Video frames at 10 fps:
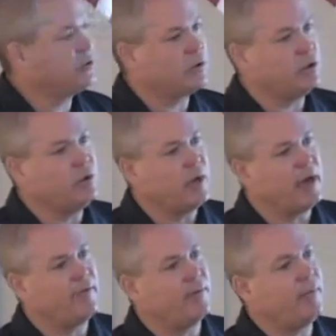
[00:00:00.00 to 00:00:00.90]
or you
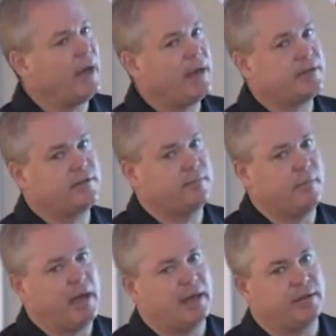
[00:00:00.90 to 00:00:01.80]
have a mass of
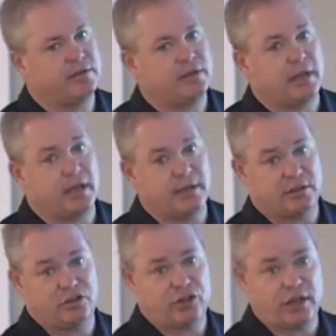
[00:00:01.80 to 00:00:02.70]
maggots, say on
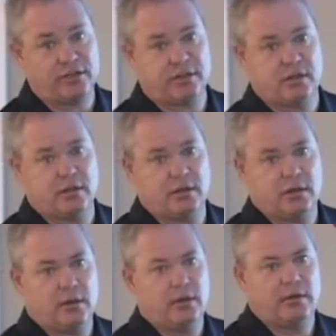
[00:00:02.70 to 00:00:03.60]
the chest,
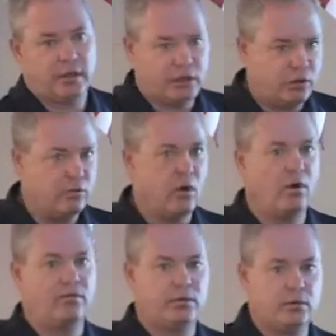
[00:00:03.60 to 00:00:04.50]
then you
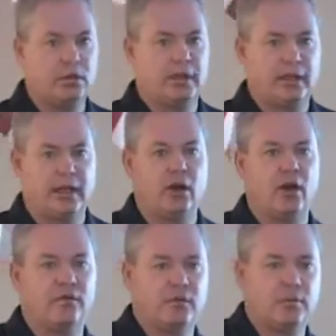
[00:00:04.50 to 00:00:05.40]
know if you clean that
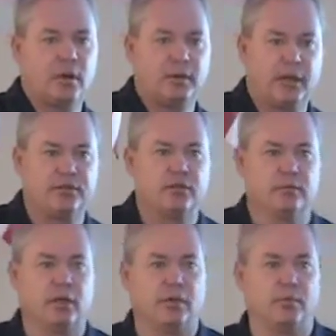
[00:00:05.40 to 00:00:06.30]
off, you probably got
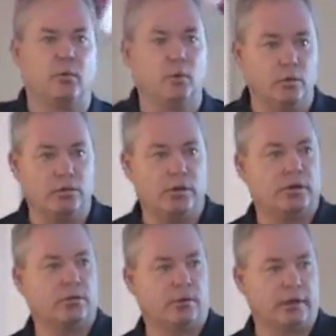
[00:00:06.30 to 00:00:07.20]
some type of wound
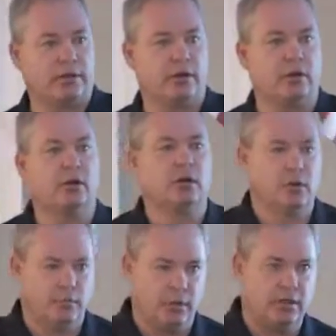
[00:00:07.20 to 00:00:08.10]
right there,
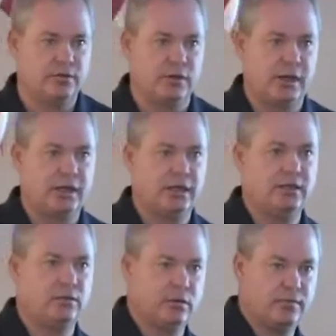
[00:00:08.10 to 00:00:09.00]
because they're not going to
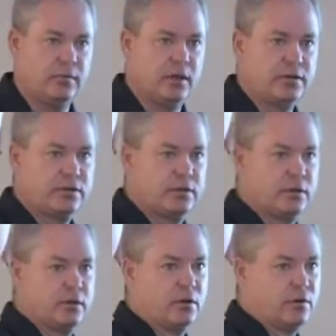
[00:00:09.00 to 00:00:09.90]
eat through the flesh. They're
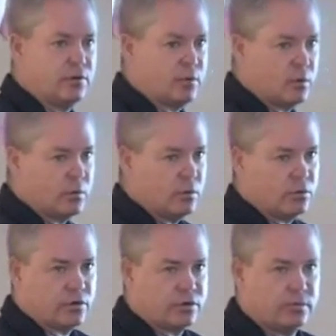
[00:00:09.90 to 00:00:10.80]
going to go through a
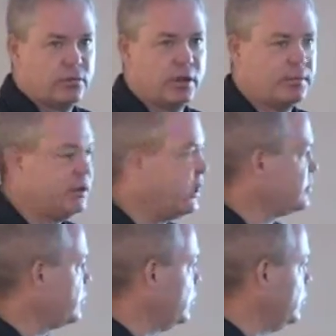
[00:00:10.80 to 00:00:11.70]
wound or some type of
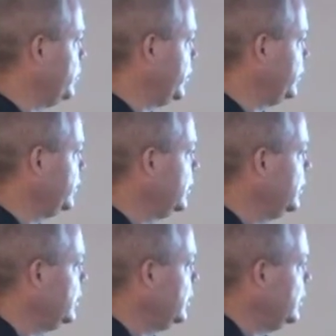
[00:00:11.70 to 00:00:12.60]
natural opening.
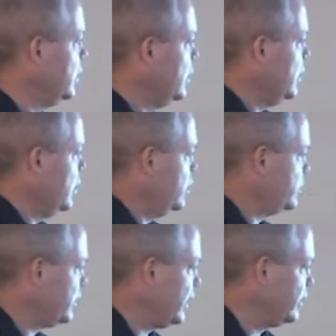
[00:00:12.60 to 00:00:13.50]

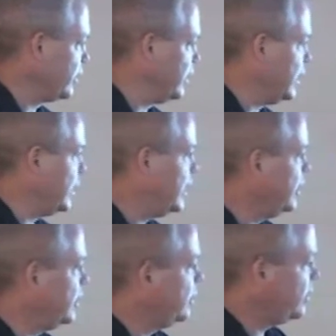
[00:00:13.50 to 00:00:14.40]
So then they're going
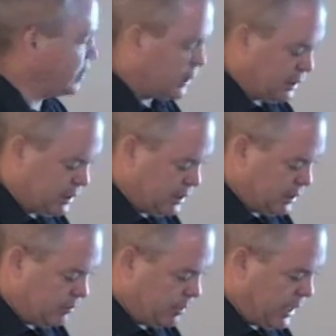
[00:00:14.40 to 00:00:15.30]
to eat
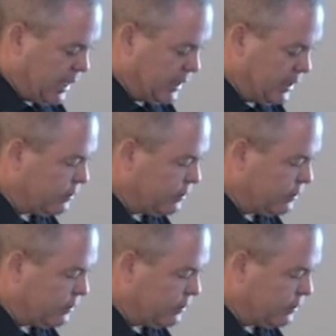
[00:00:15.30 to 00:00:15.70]
on the body